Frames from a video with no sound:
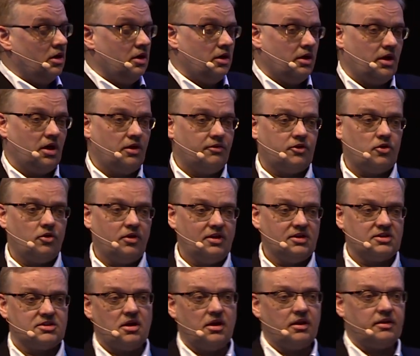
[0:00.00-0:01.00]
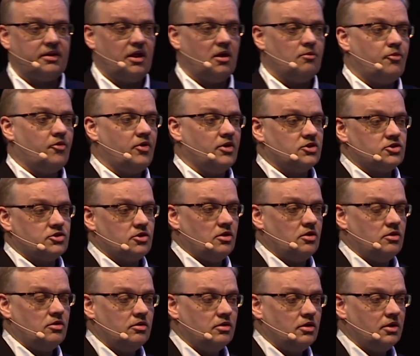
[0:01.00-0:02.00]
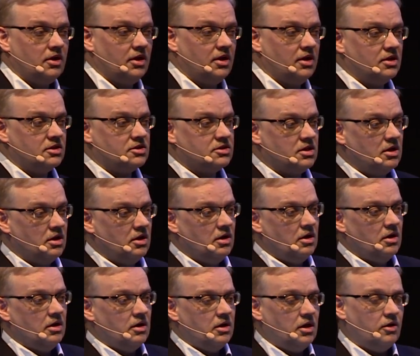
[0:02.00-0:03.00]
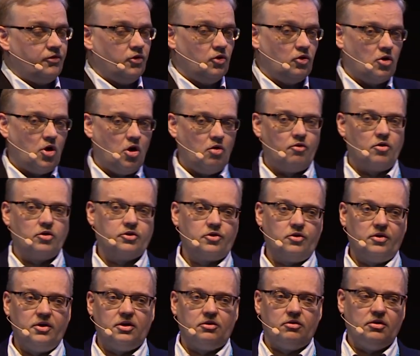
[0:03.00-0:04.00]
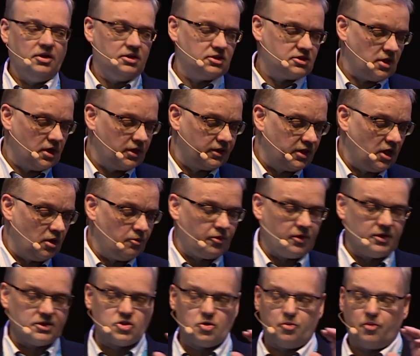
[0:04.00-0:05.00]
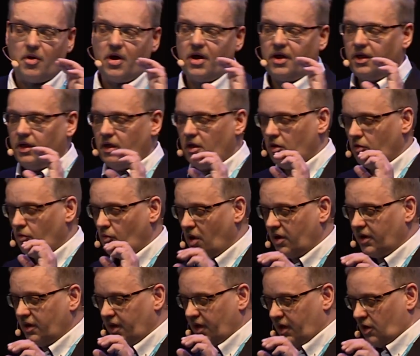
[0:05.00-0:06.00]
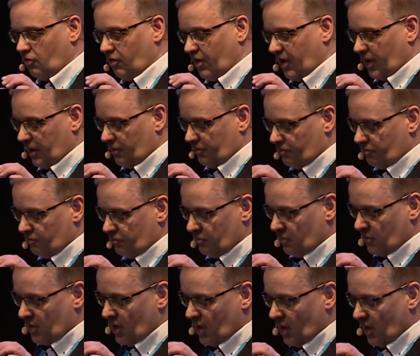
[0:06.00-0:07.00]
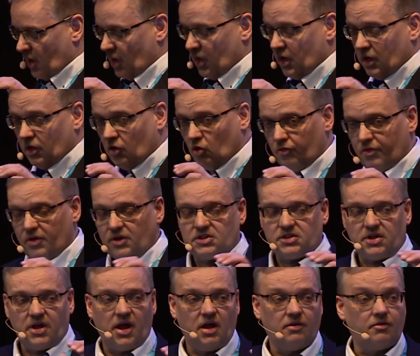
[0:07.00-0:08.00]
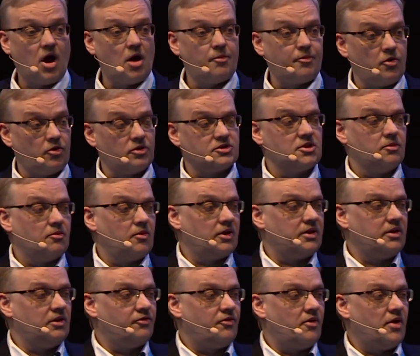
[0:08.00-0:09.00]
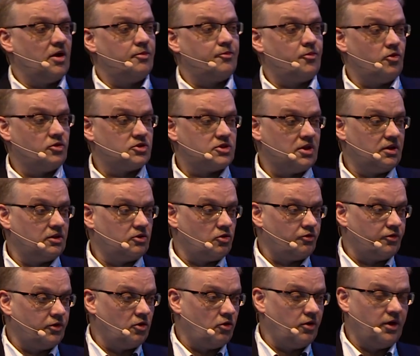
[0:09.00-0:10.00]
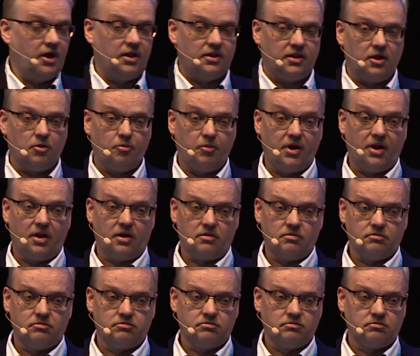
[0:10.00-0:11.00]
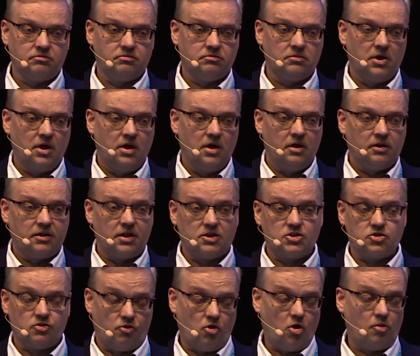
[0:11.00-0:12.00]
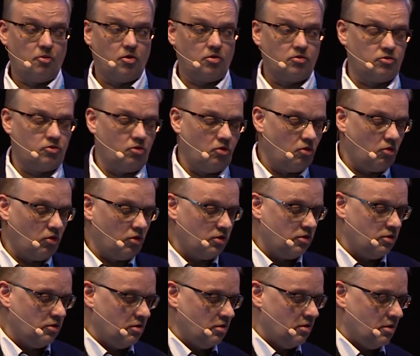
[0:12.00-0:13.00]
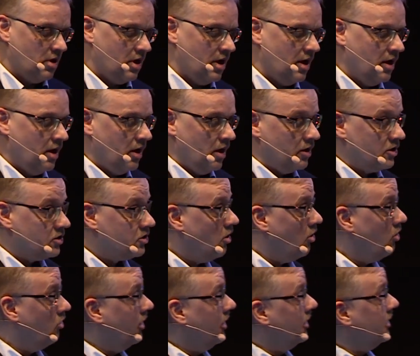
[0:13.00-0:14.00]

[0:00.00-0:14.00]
if the inside temperature is, if you lower the inside temperature by 1 degree, you will save approximately 5% of your heating bill. That's a common rule. So in